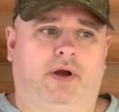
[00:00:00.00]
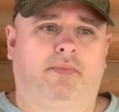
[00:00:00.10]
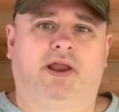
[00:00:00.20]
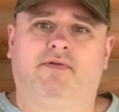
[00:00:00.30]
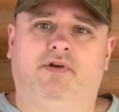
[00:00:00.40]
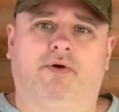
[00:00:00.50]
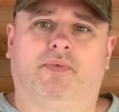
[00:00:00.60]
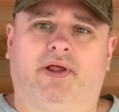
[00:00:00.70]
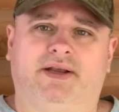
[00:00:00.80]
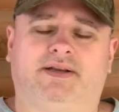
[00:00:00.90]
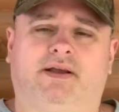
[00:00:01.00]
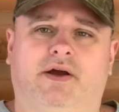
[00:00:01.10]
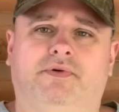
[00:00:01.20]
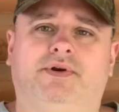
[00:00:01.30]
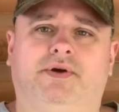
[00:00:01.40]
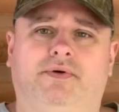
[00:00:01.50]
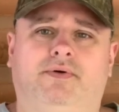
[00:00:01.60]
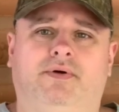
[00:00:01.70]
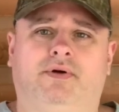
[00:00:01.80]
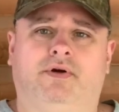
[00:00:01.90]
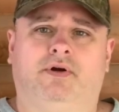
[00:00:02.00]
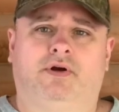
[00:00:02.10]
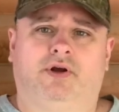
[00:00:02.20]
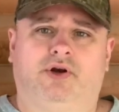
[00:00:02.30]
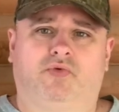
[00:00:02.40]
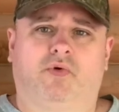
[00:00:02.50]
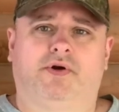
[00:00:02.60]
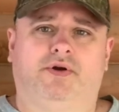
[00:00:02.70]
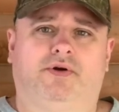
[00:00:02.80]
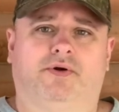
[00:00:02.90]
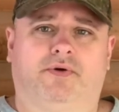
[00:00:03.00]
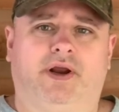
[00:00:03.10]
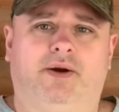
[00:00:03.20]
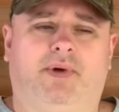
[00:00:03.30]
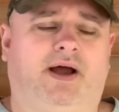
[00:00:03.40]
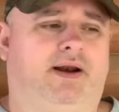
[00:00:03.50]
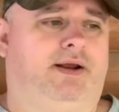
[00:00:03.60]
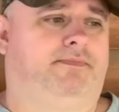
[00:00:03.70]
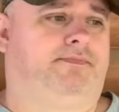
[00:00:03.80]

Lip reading: giving you a place to go to where you can read about it.